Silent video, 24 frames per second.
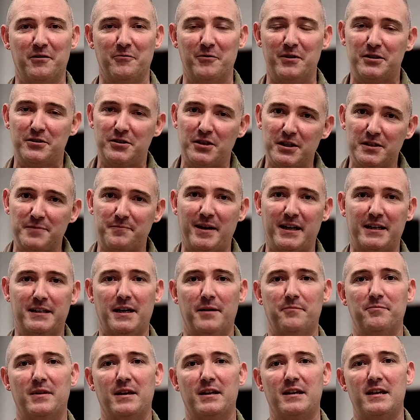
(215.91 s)
We just picked
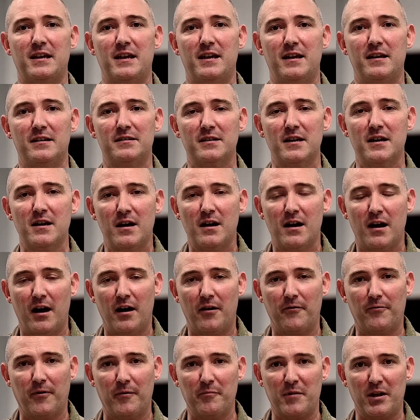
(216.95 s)
up the keys
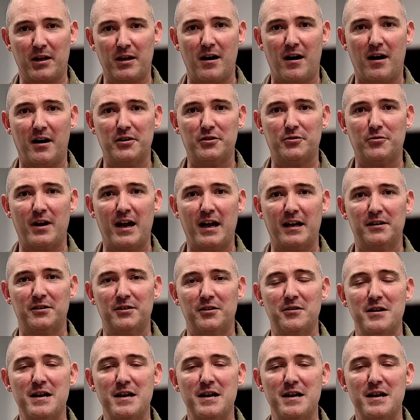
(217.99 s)
from the contractor,